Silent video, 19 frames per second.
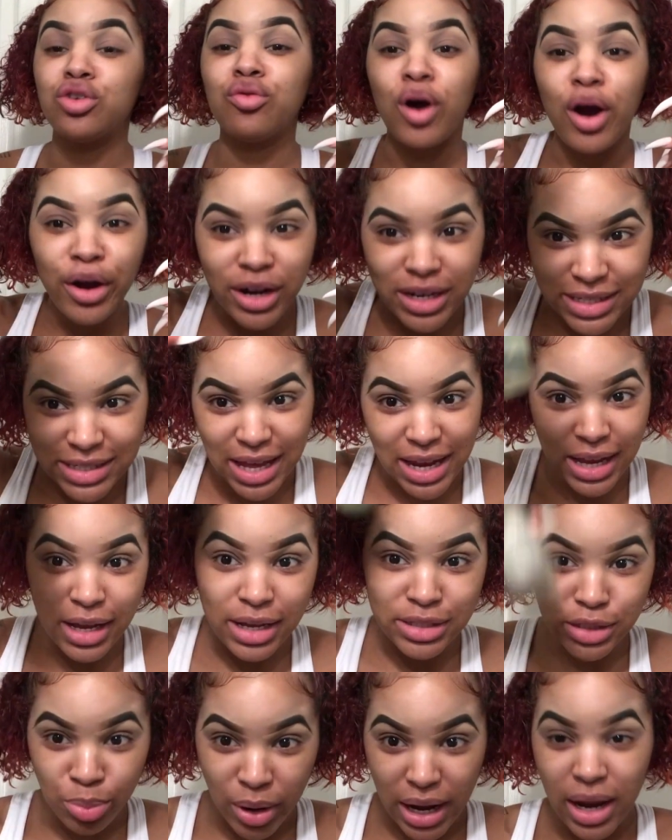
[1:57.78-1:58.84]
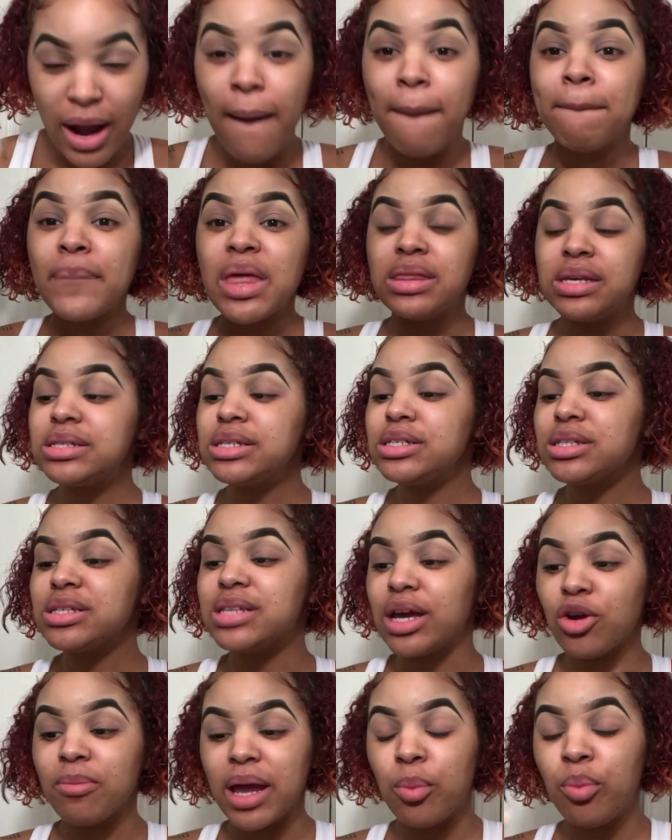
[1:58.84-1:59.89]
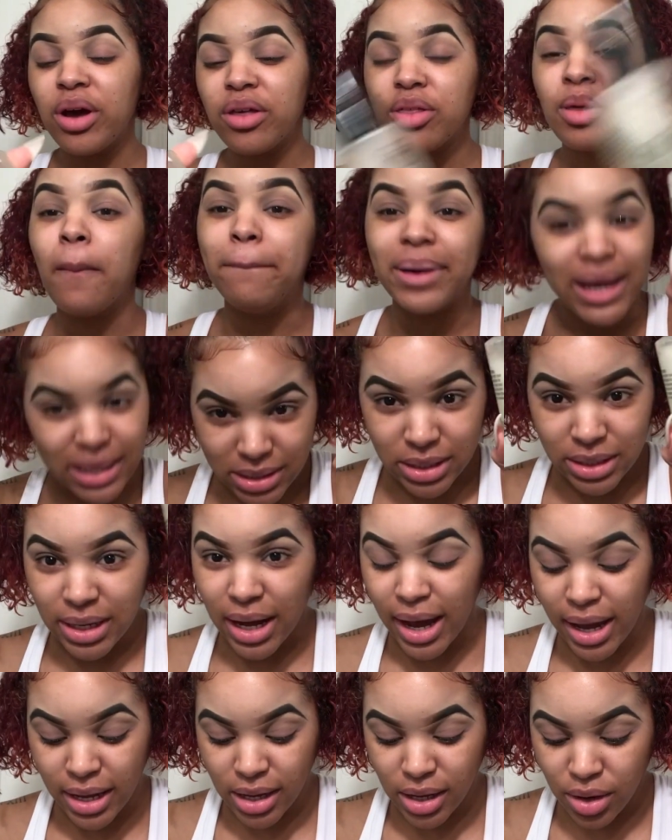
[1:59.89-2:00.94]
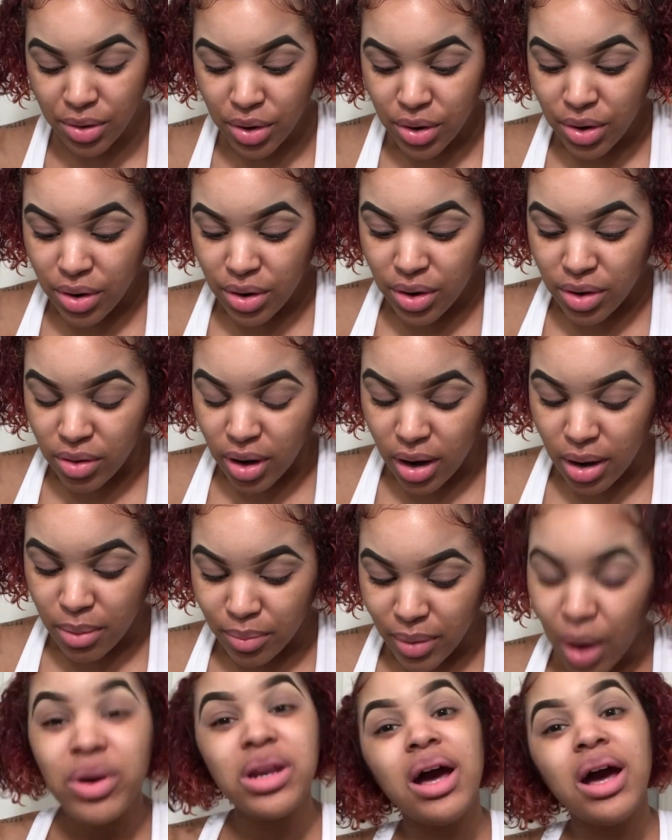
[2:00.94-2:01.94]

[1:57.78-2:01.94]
So what I was just basically saying on this part was that the Gerard